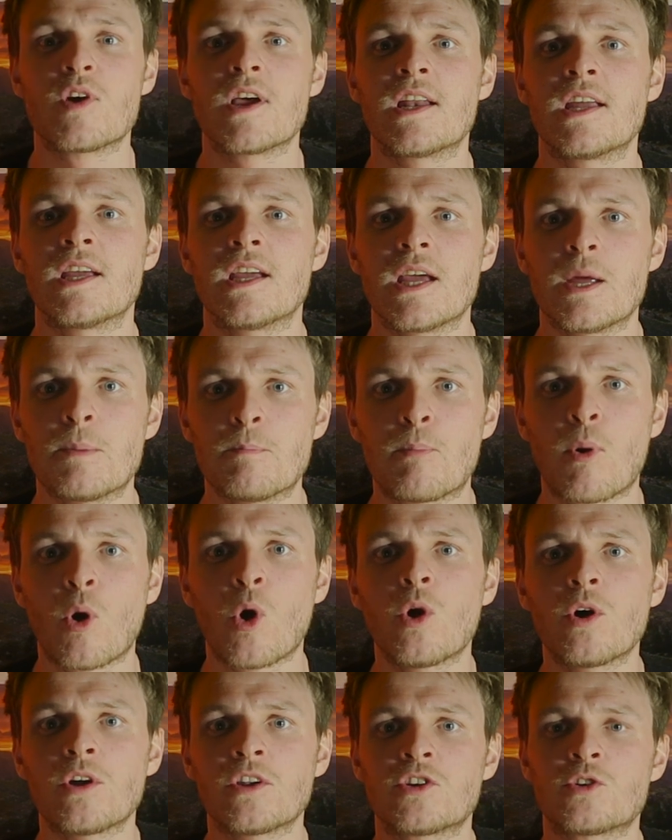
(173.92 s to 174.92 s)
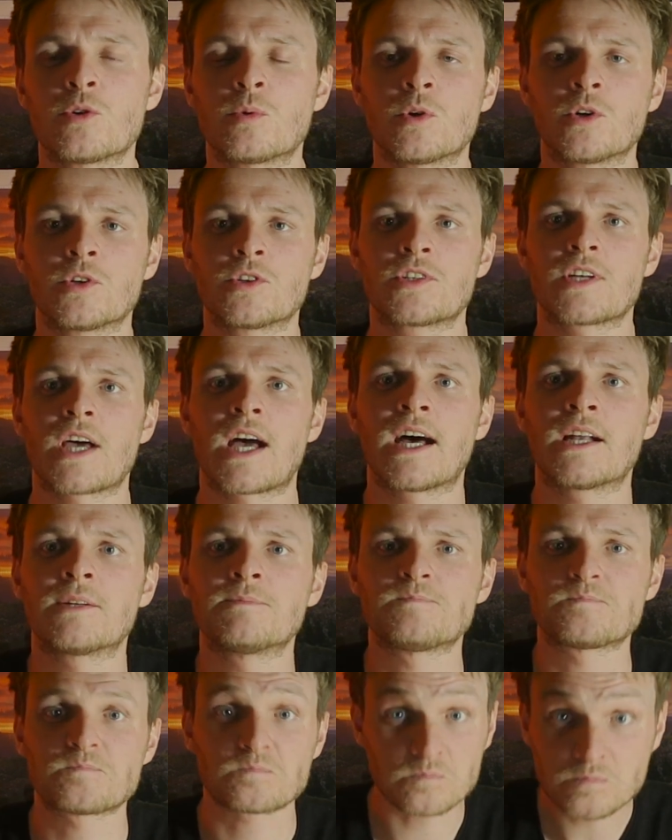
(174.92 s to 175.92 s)
really important to us.
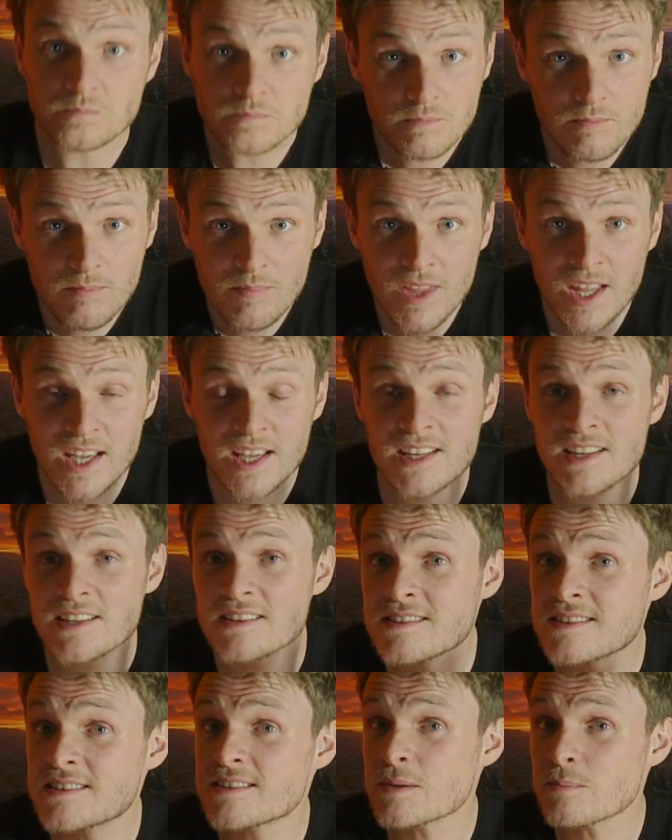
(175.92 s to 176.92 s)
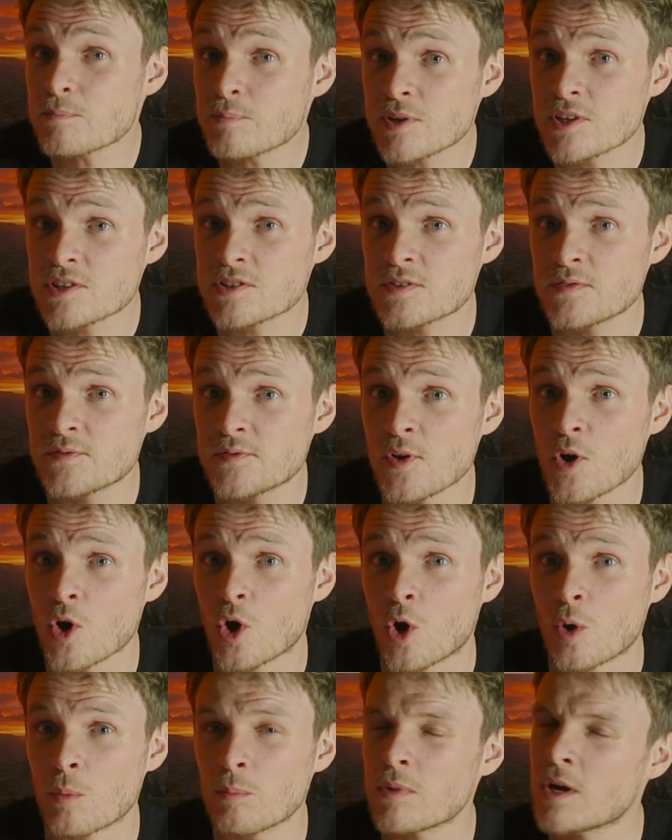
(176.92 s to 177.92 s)
And in its simplest
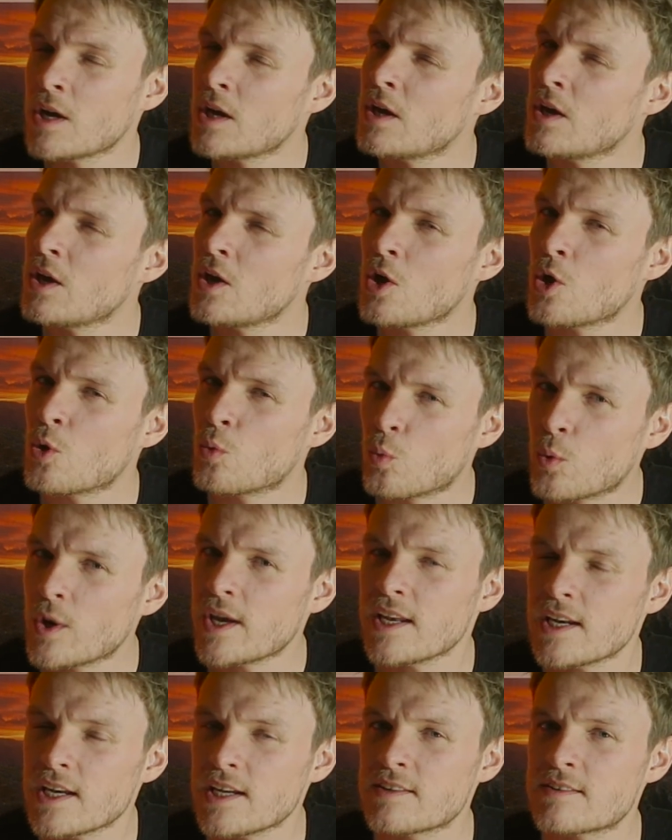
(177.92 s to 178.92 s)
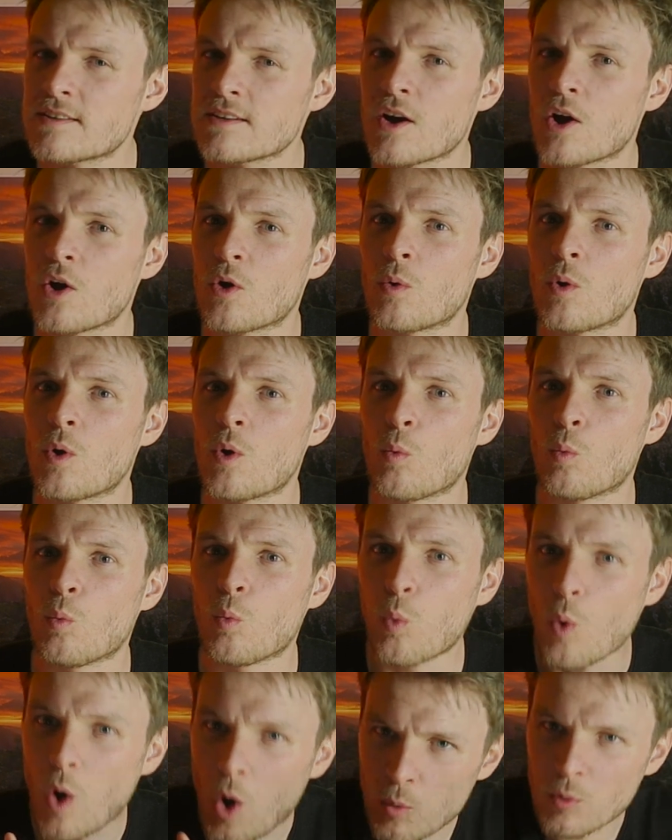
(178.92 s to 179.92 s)
form, we need to know
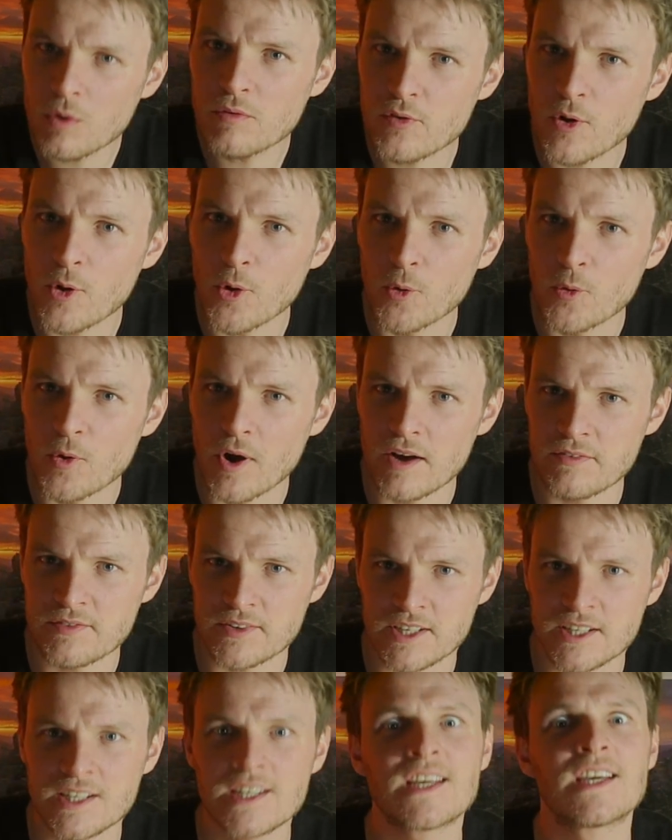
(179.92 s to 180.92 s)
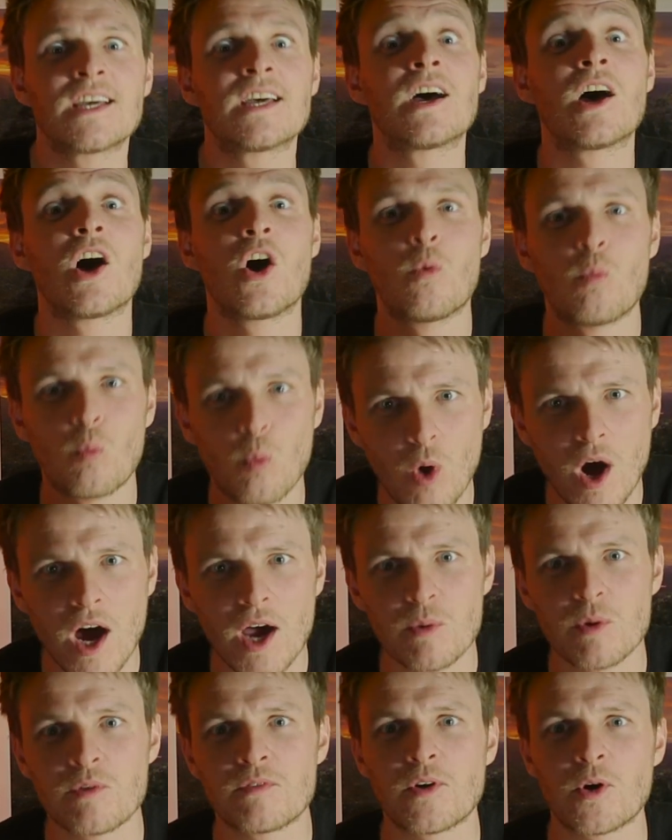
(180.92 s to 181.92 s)
what we're photographing and
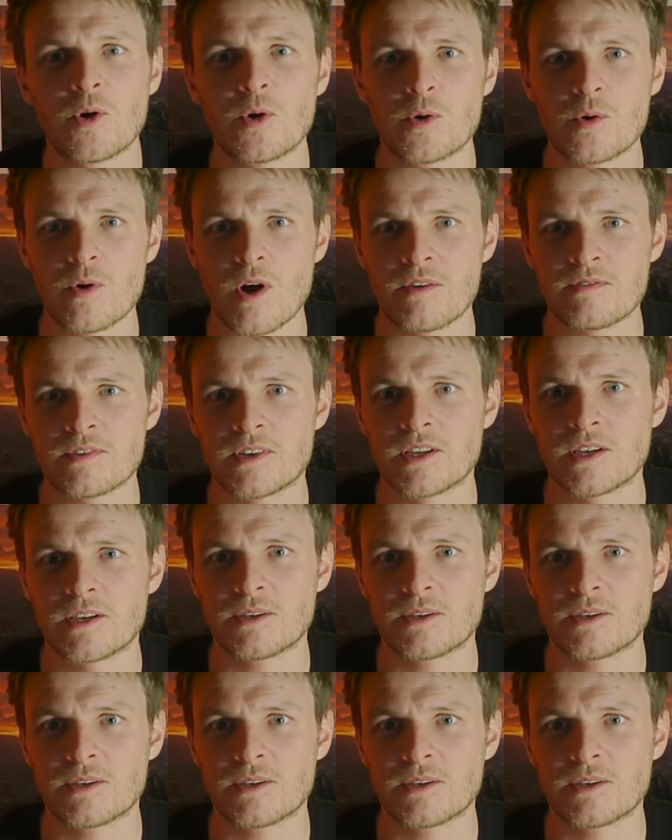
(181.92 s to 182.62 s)
why we're photographing